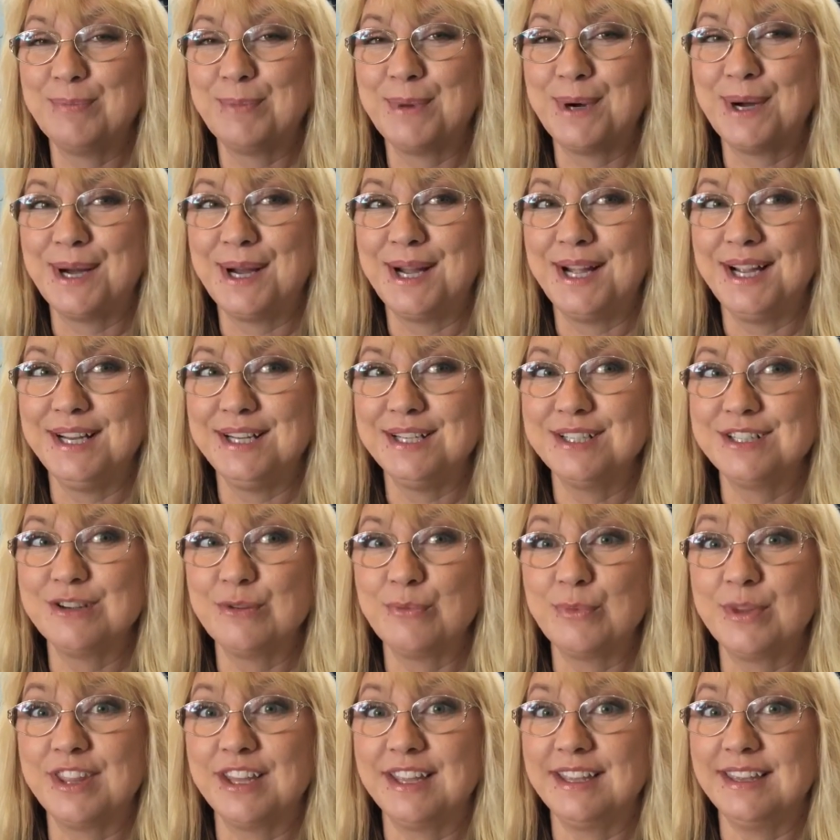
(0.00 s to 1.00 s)
in mind
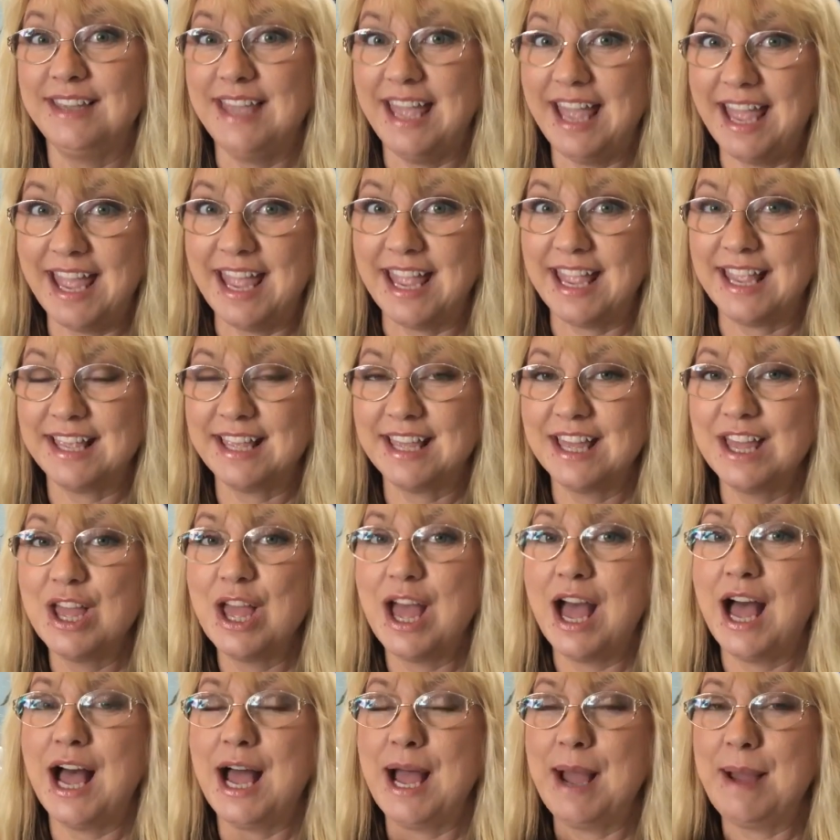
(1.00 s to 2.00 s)
with a cake.
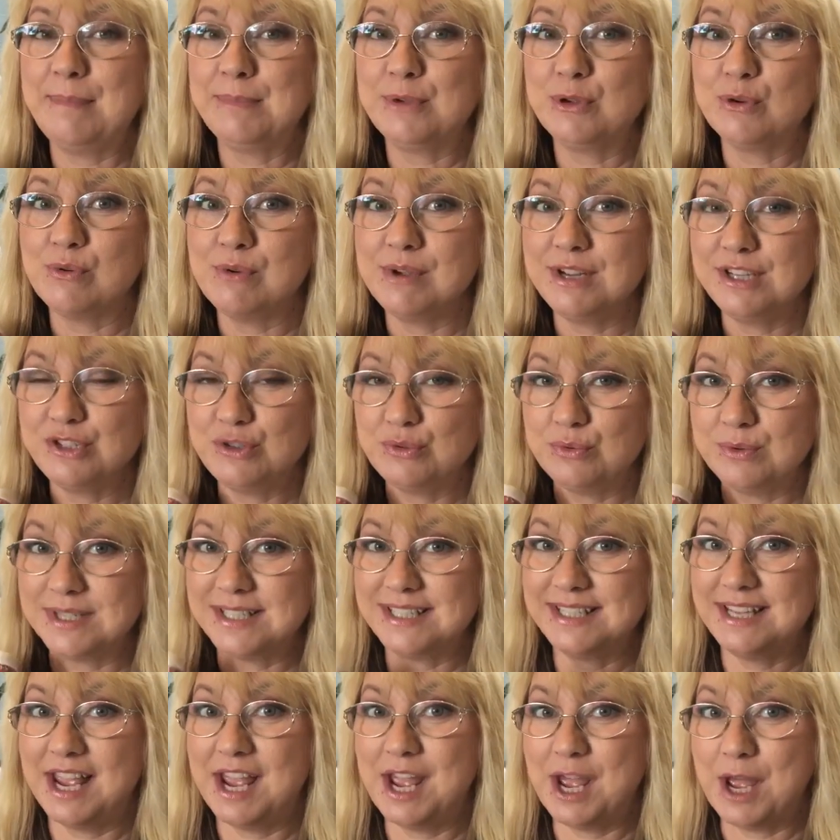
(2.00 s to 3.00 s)
I'm going to
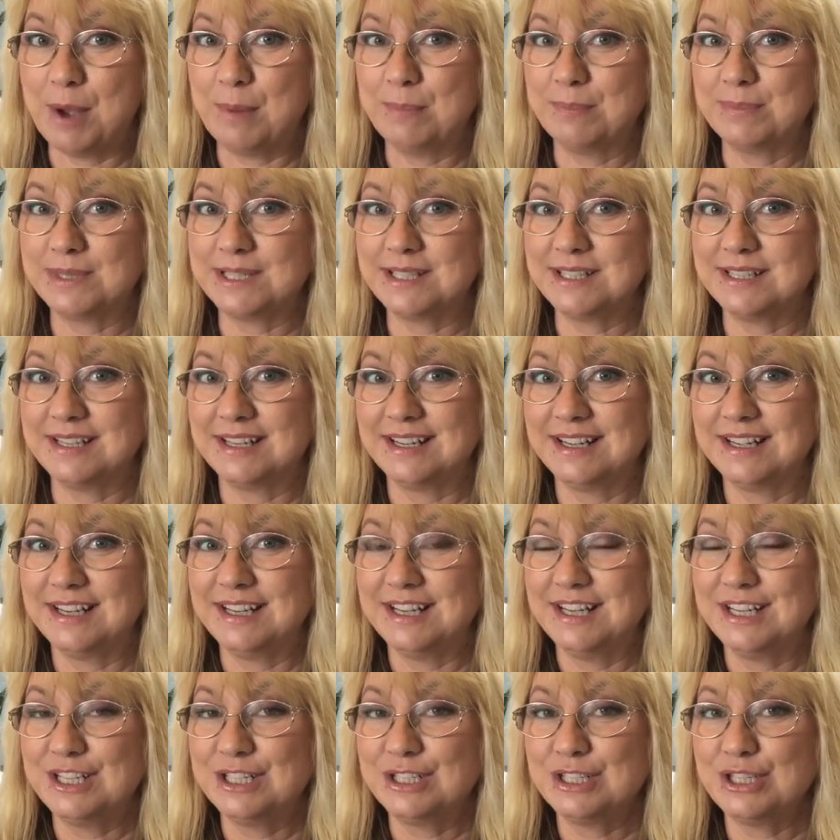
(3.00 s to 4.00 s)
attempt
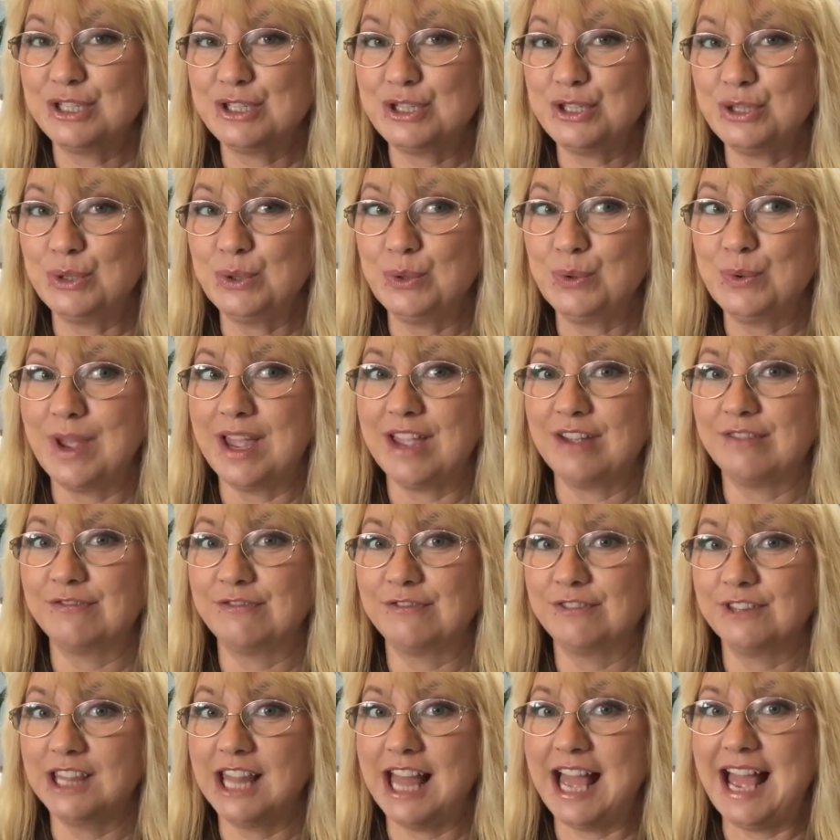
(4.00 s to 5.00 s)
to do a
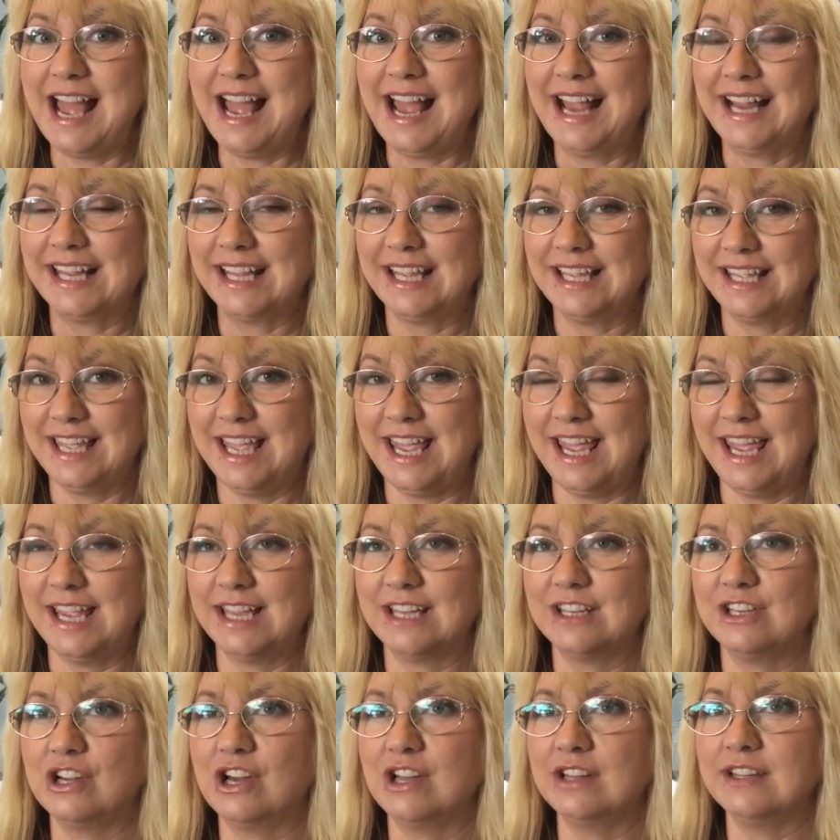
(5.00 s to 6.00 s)
flag
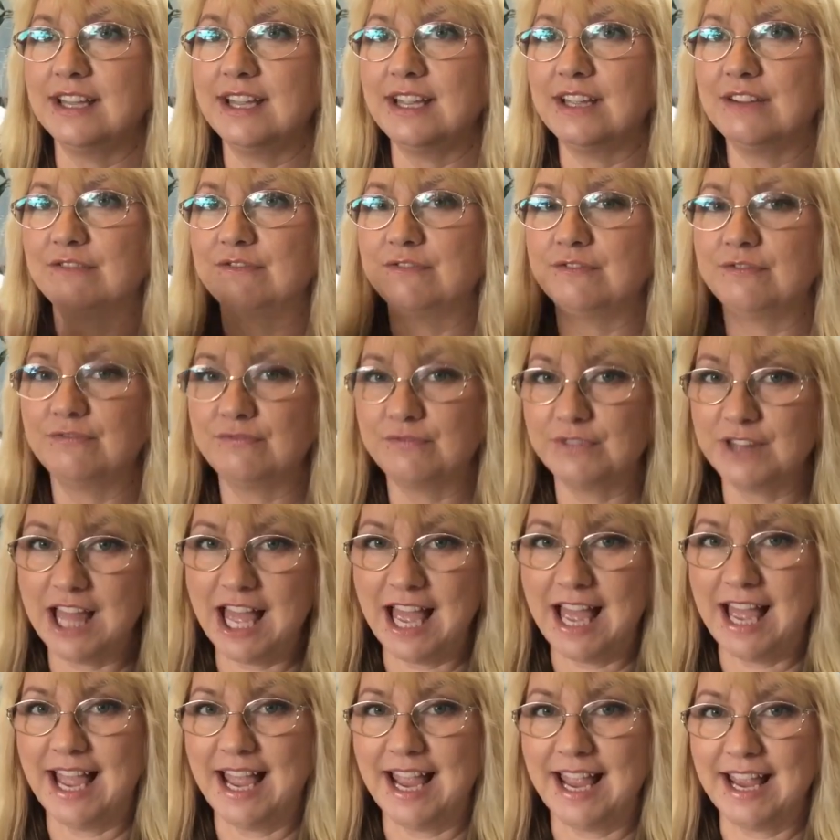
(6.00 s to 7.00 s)
cake, not like a
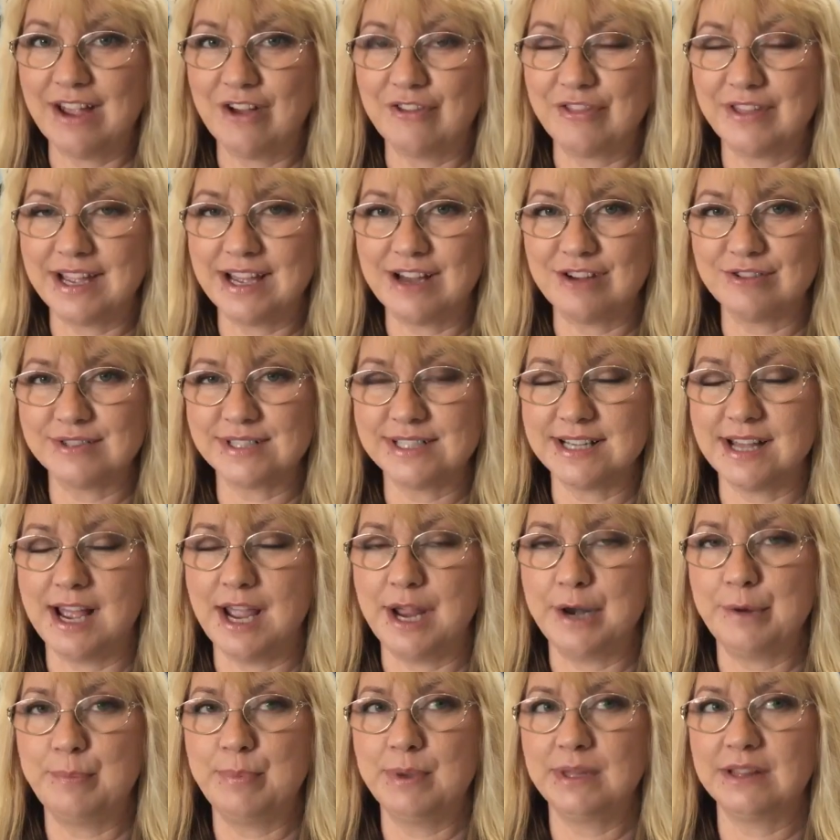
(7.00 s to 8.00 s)
flag on the
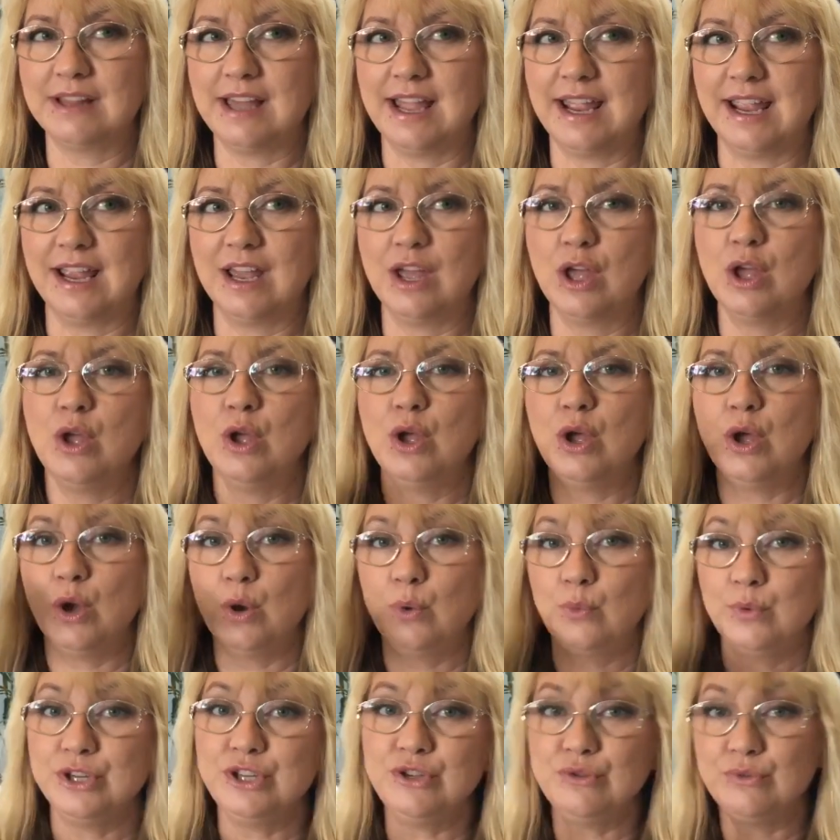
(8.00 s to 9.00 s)
outside, but like
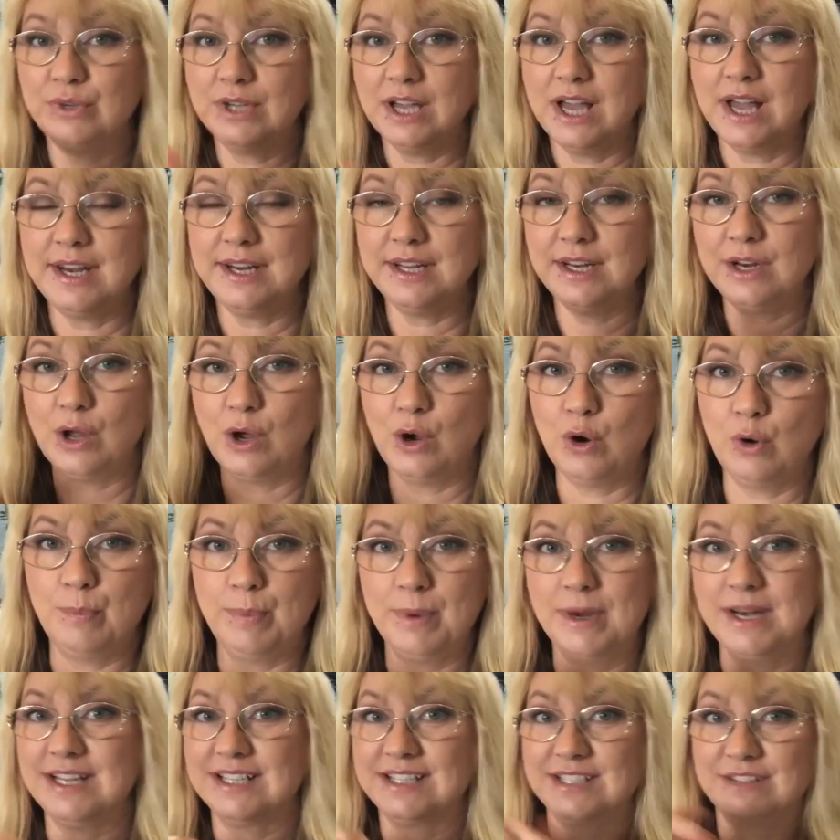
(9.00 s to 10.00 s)
when you cut it
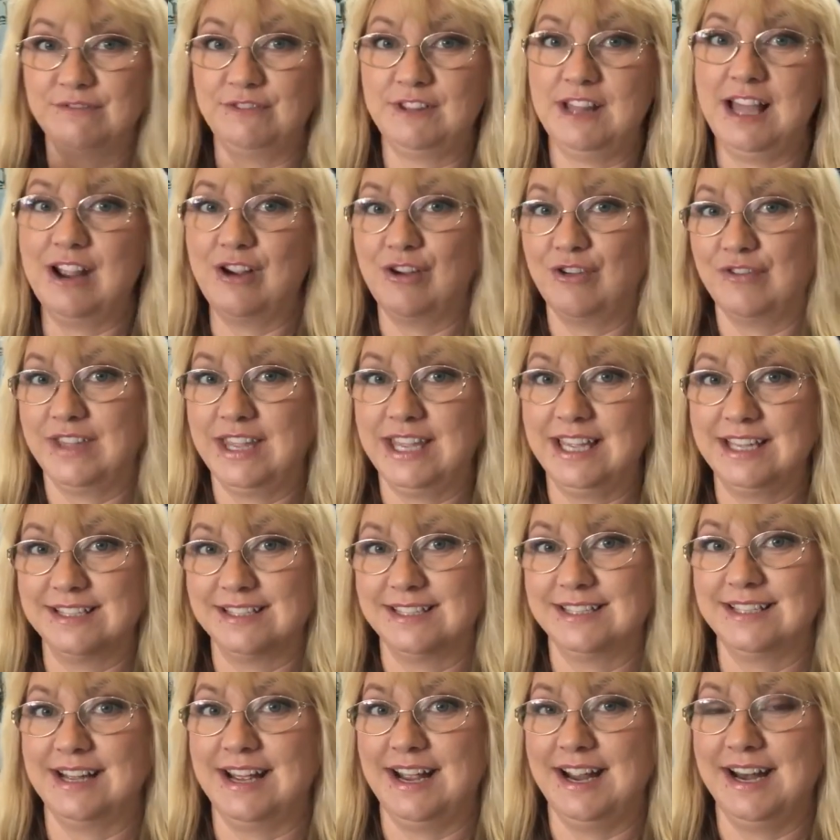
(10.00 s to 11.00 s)
open, it's a flag on the
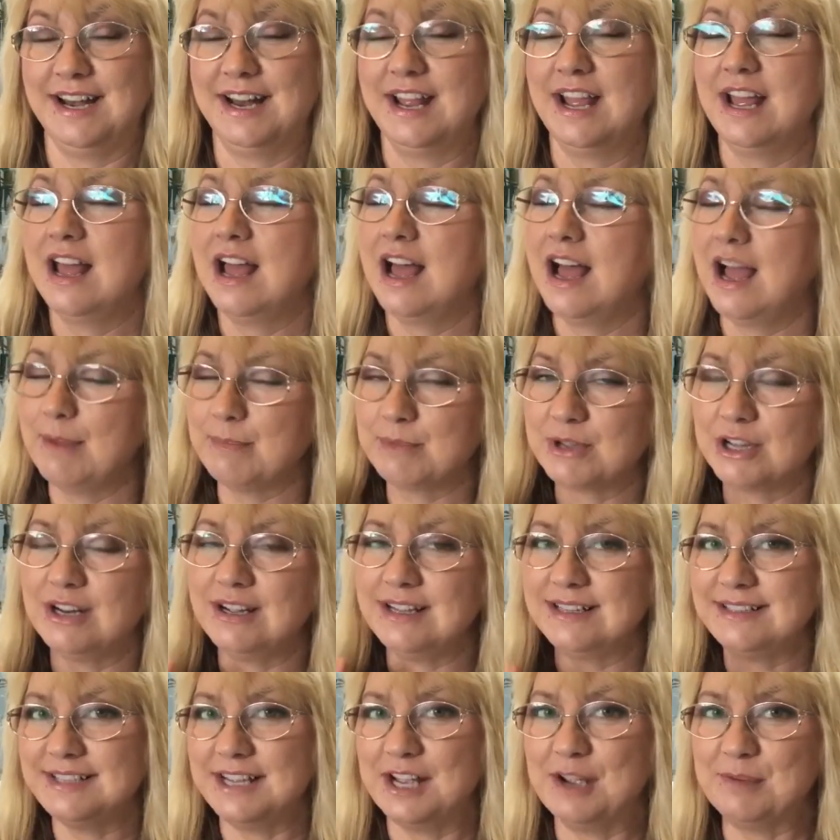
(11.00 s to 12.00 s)
inside. I'm
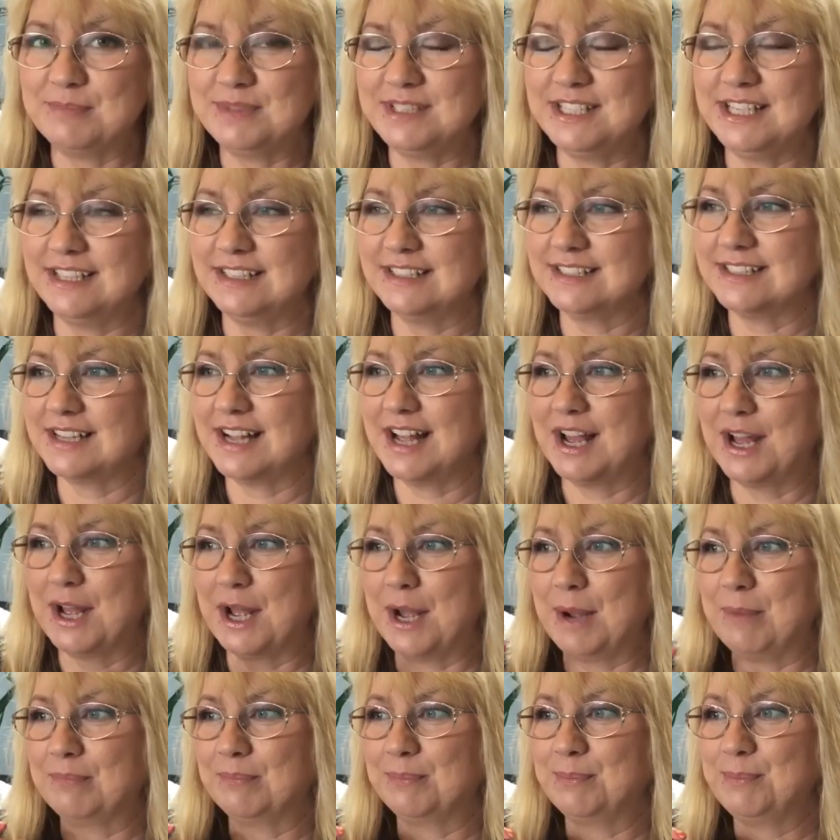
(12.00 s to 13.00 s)
gonna attempt it.
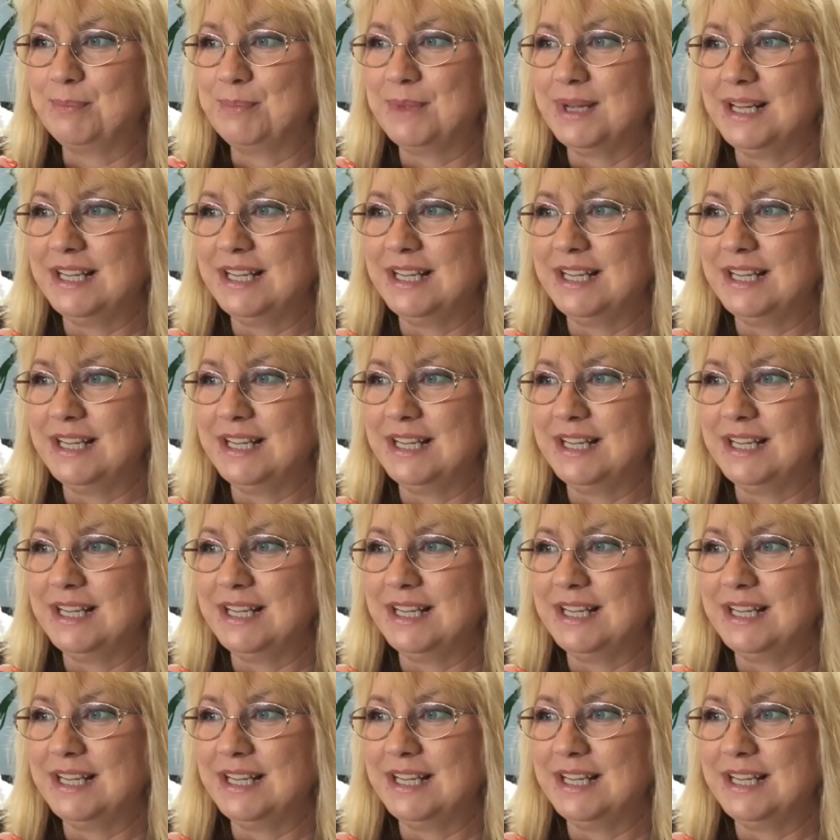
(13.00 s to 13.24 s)
Um,